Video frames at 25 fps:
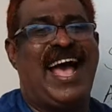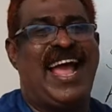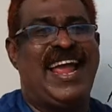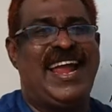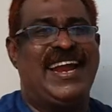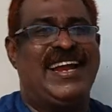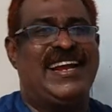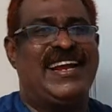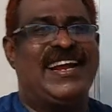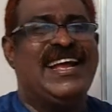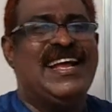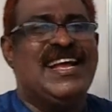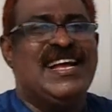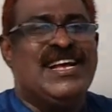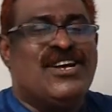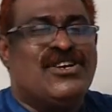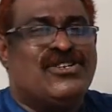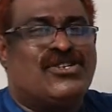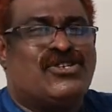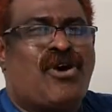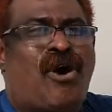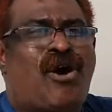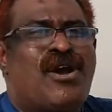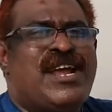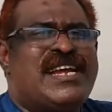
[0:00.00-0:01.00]
line.
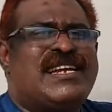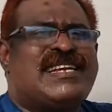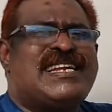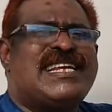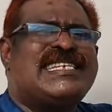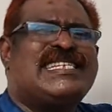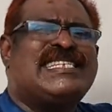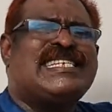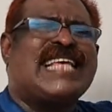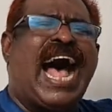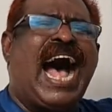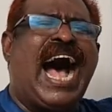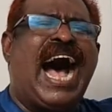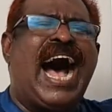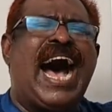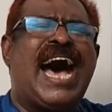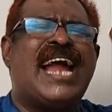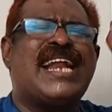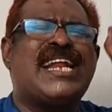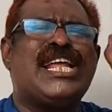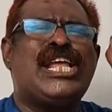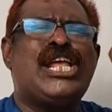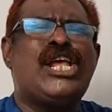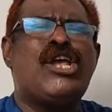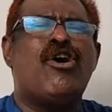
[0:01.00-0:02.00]
So it is
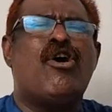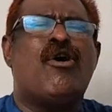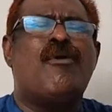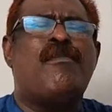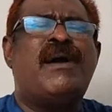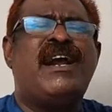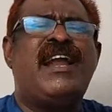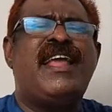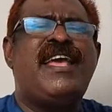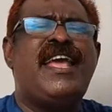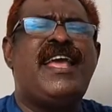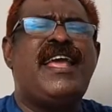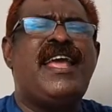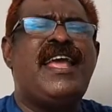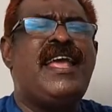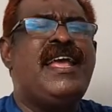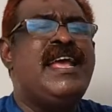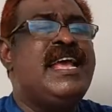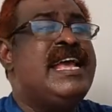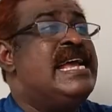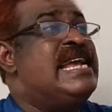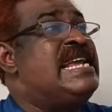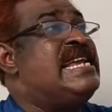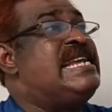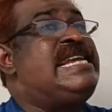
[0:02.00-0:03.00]

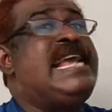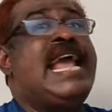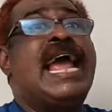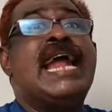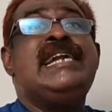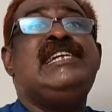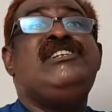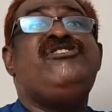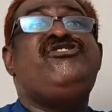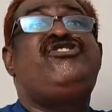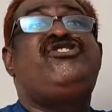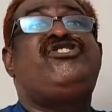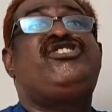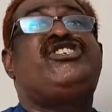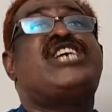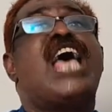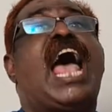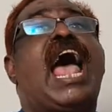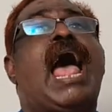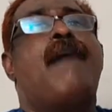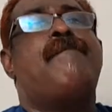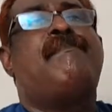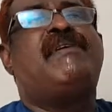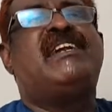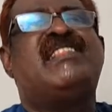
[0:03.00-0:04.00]
arguably
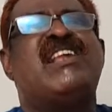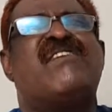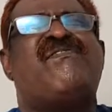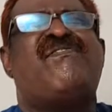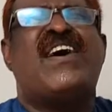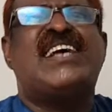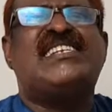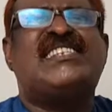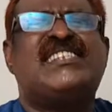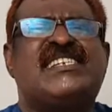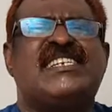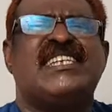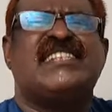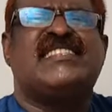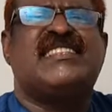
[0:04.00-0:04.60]
enchanted. The first